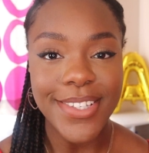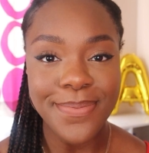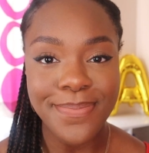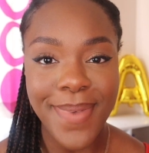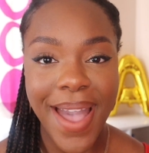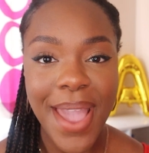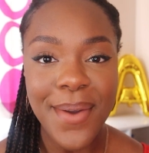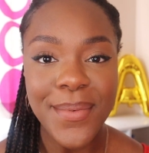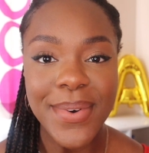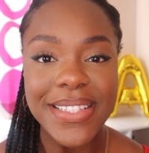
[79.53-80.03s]
So
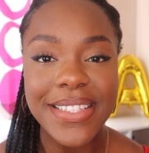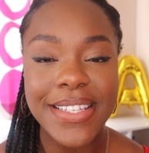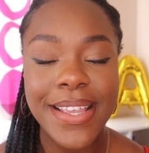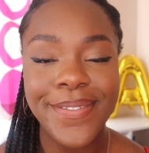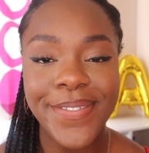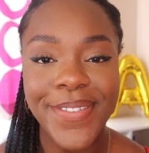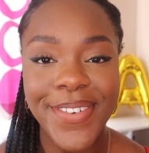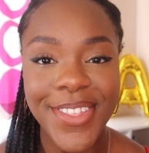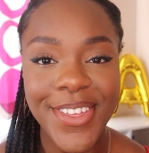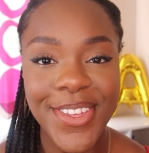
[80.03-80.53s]
my one
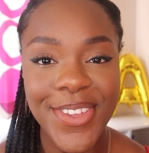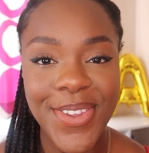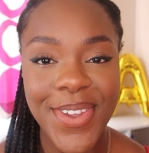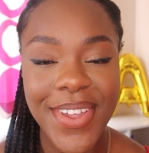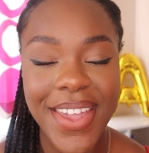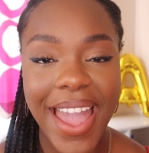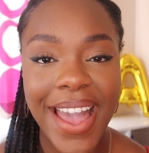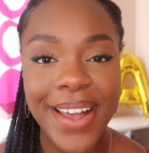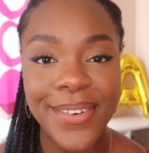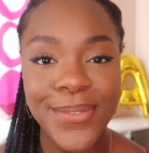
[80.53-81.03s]
tip for the
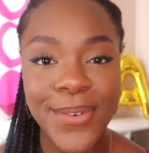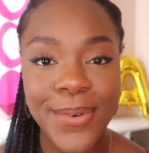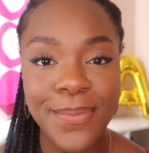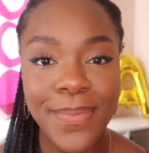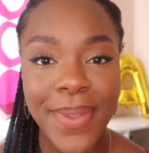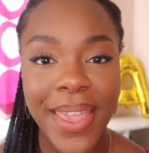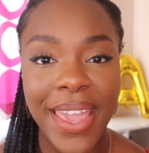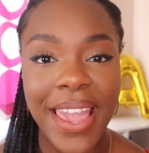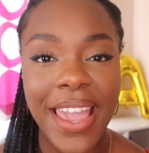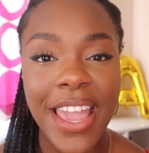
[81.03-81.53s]
UCAT
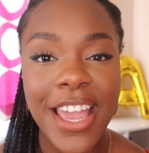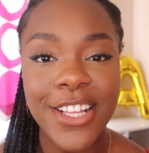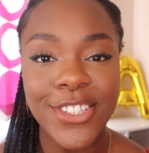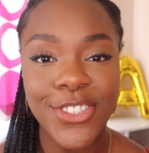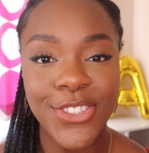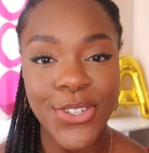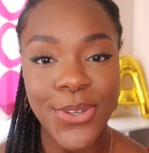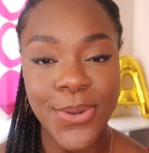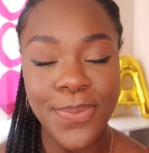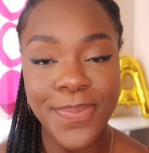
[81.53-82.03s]
would be
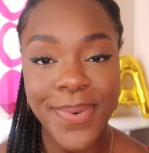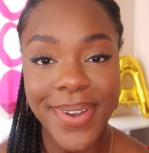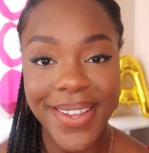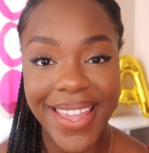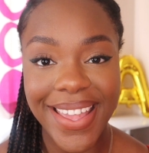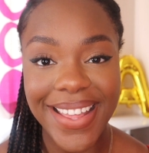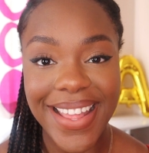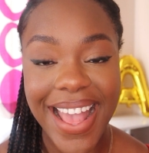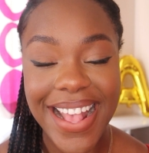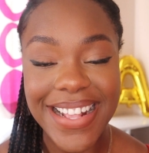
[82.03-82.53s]
to
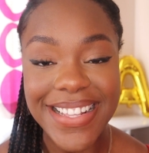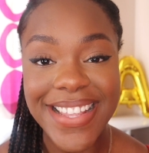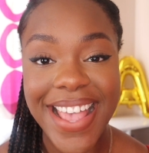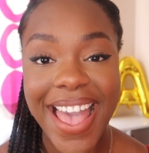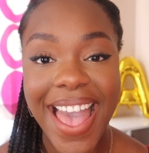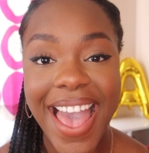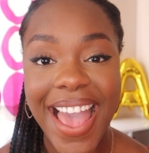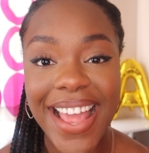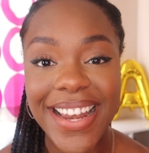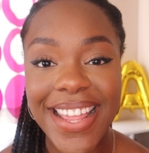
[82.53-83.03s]
book it as
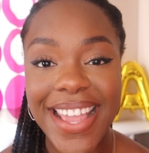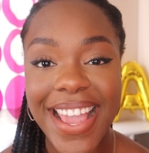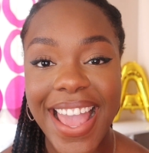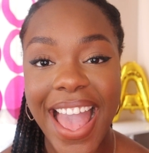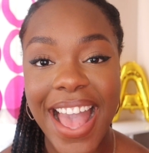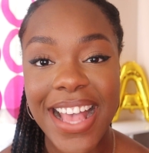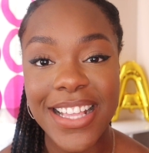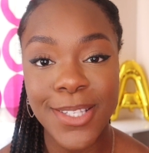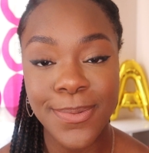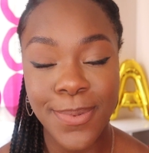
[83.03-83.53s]

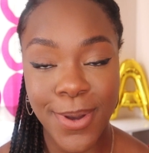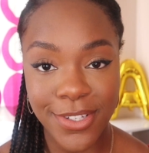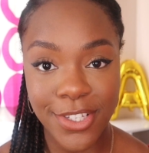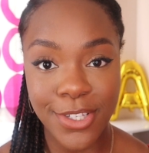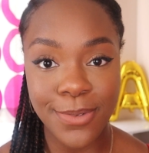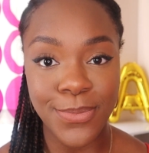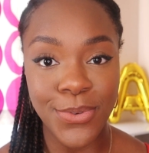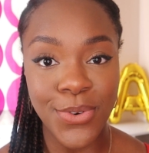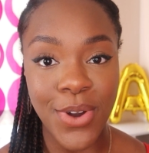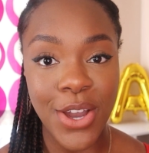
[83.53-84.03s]
early as
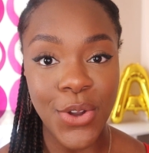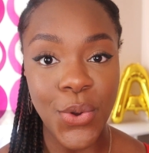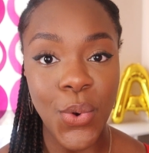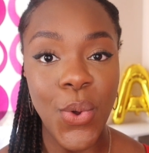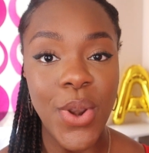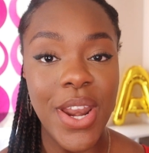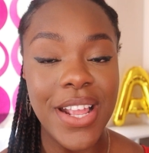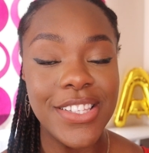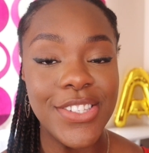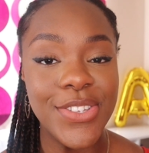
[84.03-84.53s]
possible
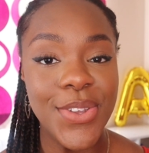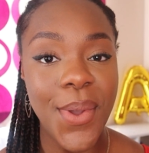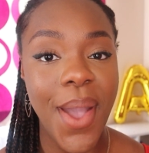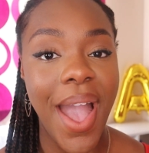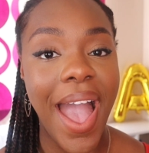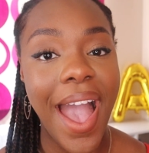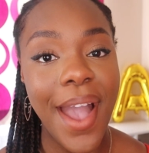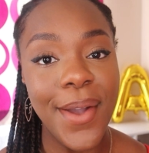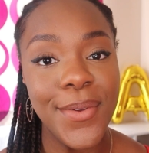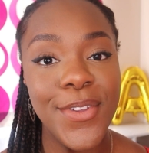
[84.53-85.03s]
according to
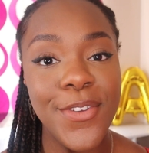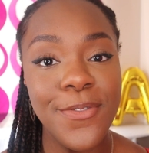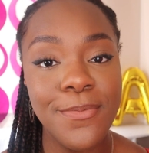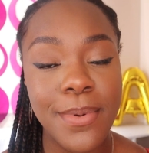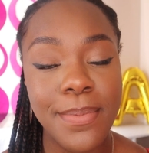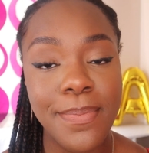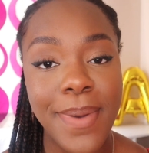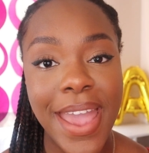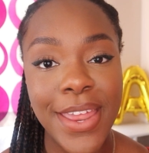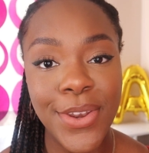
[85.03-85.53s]
how
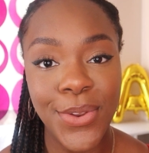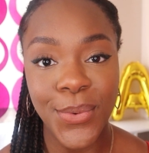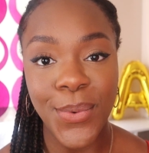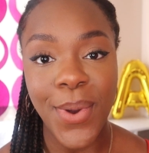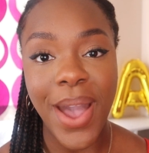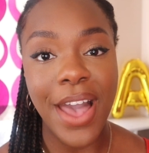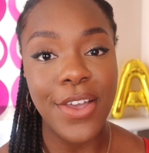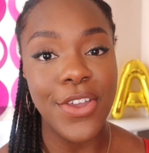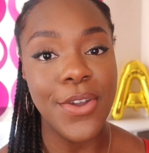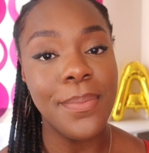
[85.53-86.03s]
you've prepared
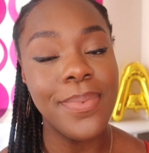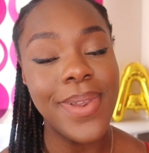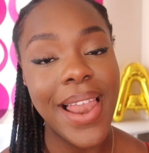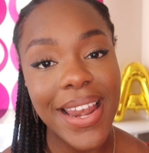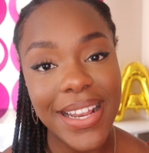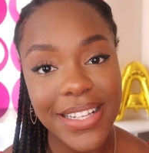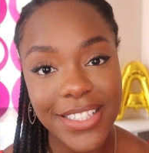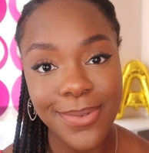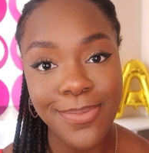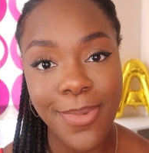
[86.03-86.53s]
or how you're
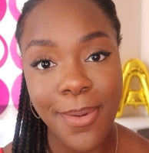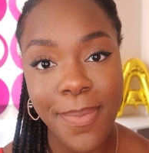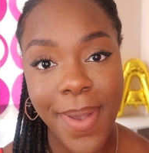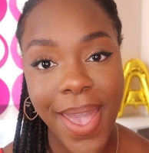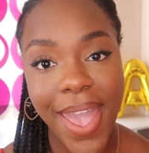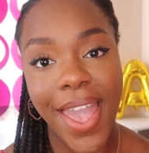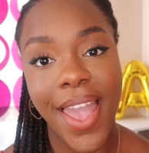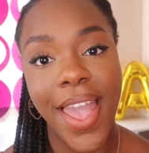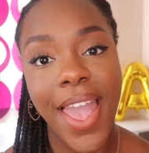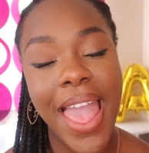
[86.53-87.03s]
planning to
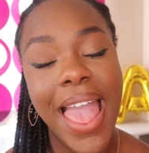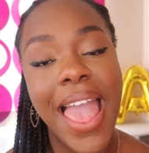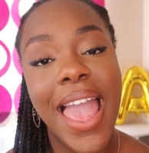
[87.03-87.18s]
prepare.